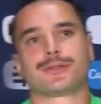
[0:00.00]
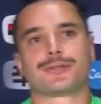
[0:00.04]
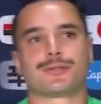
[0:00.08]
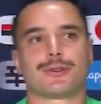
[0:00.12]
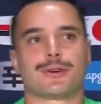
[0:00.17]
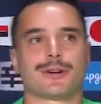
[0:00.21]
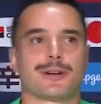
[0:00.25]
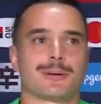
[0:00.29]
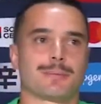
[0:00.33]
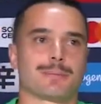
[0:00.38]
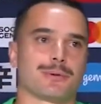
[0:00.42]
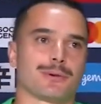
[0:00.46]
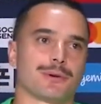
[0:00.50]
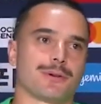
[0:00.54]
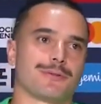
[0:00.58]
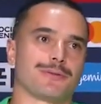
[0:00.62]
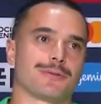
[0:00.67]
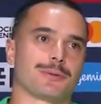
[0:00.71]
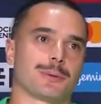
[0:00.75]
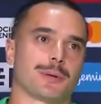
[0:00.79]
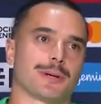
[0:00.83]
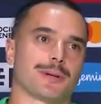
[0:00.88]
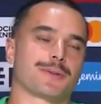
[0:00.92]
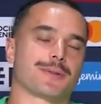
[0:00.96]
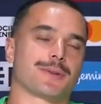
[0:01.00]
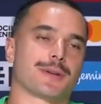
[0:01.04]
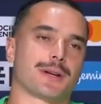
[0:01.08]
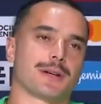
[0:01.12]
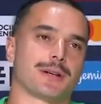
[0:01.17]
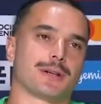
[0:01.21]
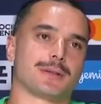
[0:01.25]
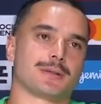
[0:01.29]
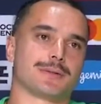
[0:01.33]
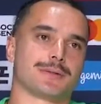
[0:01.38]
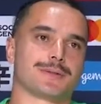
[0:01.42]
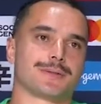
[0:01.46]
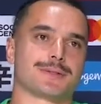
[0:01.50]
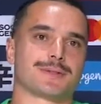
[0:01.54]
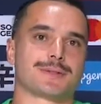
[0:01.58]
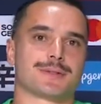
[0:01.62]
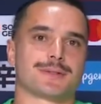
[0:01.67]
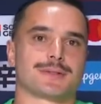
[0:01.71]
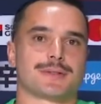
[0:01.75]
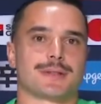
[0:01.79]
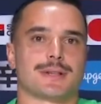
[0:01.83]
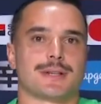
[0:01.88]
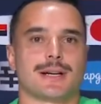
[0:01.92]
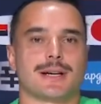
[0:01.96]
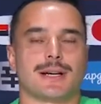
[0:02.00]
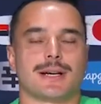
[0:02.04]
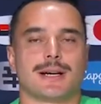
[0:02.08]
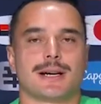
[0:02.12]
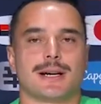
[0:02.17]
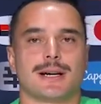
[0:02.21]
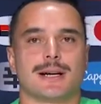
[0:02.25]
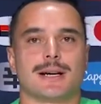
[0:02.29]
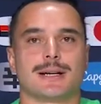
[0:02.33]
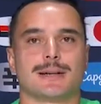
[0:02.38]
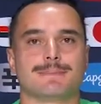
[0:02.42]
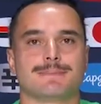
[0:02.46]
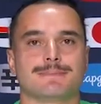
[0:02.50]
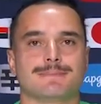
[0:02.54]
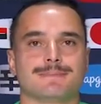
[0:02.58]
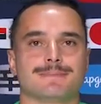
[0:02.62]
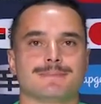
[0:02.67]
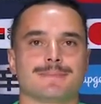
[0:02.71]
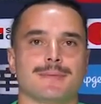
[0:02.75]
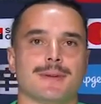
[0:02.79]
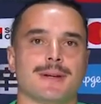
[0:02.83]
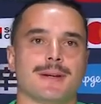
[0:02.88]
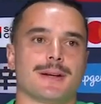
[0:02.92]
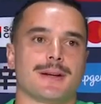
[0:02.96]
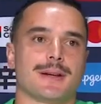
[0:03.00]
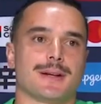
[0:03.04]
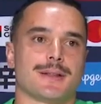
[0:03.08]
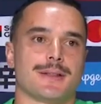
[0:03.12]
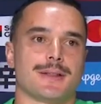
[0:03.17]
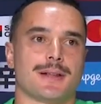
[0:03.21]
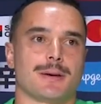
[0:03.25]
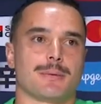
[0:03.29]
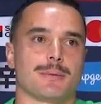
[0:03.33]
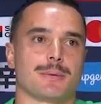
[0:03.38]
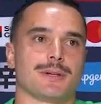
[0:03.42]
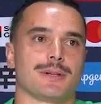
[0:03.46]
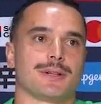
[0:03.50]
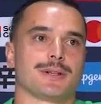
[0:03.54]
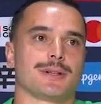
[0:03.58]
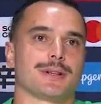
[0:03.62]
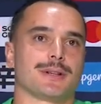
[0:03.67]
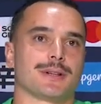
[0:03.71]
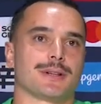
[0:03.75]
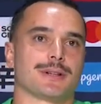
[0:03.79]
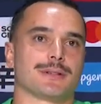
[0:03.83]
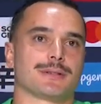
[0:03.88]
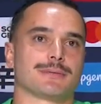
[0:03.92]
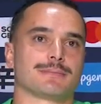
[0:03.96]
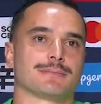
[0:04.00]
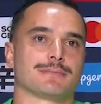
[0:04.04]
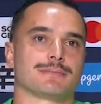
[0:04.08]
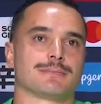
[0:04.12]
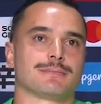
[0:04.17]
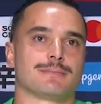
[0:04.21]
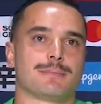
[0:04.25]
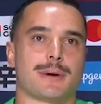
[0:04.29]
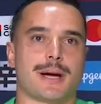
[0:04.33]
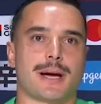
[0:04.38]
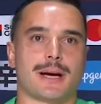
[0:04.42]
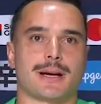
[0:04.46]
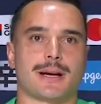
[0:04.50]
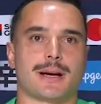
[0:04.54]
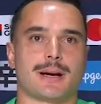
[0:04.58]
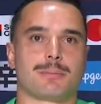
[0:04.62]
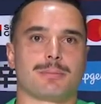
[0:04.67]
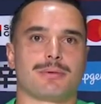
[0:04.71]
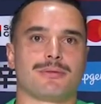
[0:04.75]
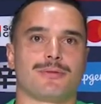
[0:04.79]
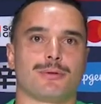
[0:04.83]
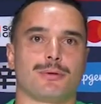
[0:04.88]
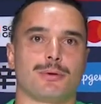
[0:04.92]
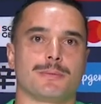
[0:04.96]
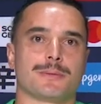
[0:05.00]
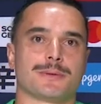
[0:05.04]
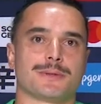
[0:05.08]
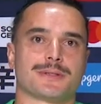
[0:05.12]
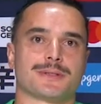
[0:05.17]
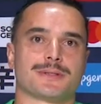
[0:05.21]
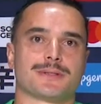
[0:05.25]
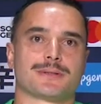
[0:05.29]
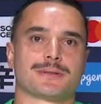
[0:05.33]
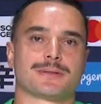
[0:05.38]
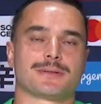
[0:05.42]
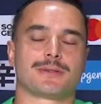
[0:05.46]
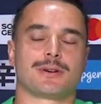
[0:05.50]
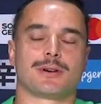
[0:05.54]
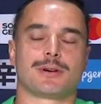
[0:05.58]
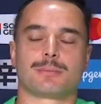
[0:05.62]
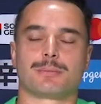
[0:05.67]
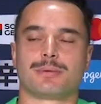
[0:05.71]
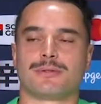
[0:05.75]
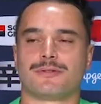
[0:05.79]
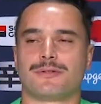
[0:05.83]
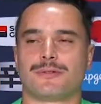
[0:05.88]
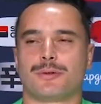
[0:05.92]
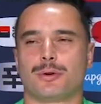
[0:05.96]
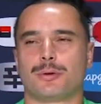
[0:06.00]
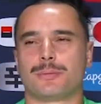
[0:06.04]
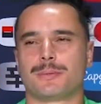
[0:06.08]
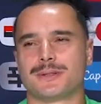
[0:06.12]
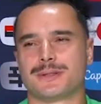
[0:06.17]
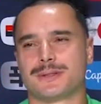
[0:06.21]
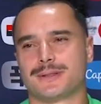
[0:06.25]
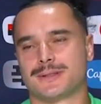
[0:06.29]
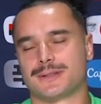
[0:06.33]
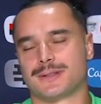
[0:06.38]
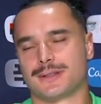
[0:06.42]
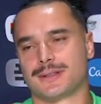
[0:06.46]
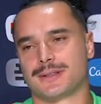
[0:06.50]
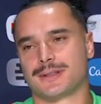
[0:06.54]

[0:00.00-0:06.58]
is trying to prove to ourselves um, that we can back up performance on performance,